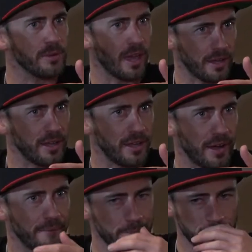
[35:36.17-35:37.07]
Yeah.
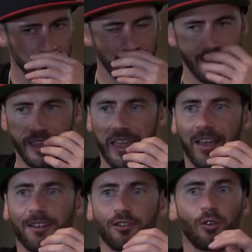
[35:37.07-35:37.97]

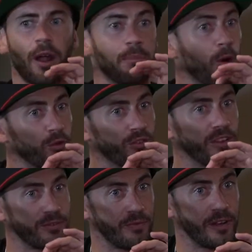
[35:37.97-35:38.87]
Dude, I post
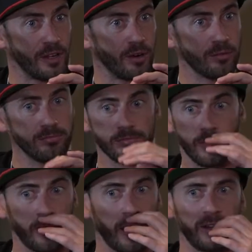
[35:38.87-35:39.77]
this video.
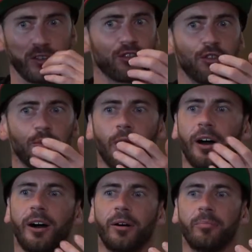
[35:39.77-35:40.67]
I just do
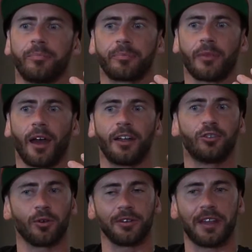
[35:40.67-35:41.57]
I
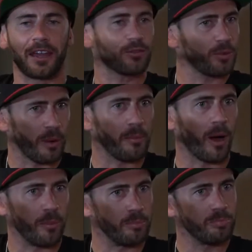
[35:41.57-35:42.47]
do a dance with my mom.